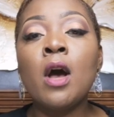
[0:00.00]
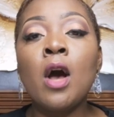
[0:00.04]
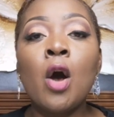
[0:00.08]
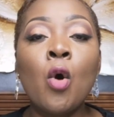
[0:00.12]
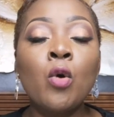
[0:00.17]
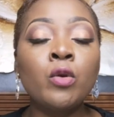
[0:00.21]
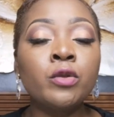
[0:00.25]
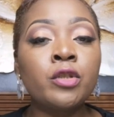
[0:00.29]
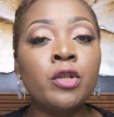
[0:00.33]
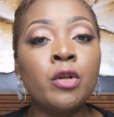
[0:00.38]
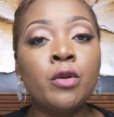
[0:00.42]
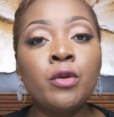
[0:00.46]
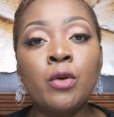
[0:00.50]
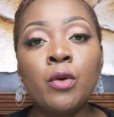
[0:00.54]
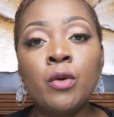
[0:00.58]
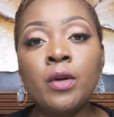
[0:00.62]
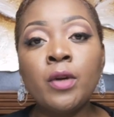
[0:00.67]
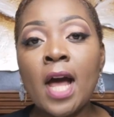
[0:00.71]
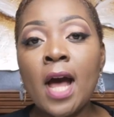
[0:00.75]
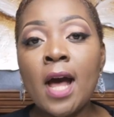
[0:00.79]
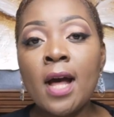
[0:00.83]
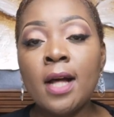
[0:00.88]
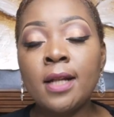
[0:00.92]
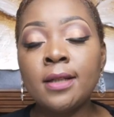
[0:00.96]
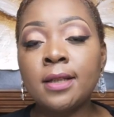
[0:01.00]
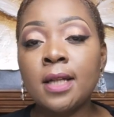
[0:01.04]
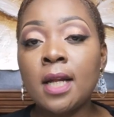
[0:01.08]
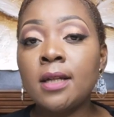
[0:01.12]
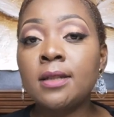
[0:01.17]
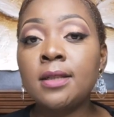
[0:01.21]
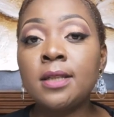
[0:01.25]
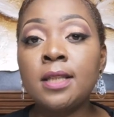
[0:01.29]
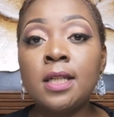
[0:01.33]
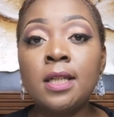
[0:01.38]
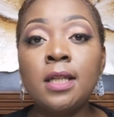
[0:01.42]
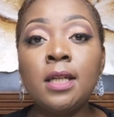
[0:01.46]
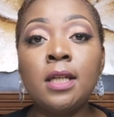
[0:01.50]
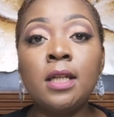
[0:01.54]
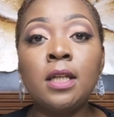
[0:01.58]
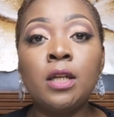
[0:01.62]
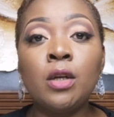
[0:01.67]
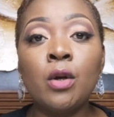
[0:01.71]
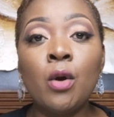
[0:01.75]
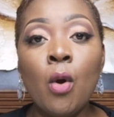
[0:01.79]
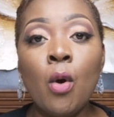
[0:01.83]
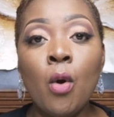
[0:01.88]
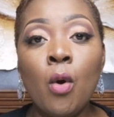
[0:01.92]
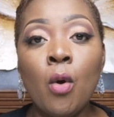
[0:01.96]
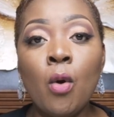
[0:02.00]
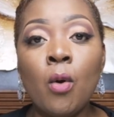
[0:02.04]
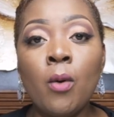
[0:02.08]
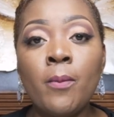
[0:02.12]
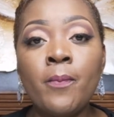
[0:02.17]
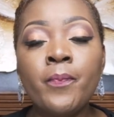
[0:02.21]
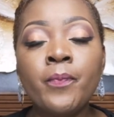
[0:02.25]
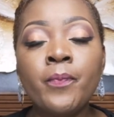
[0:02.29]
also known as CEO.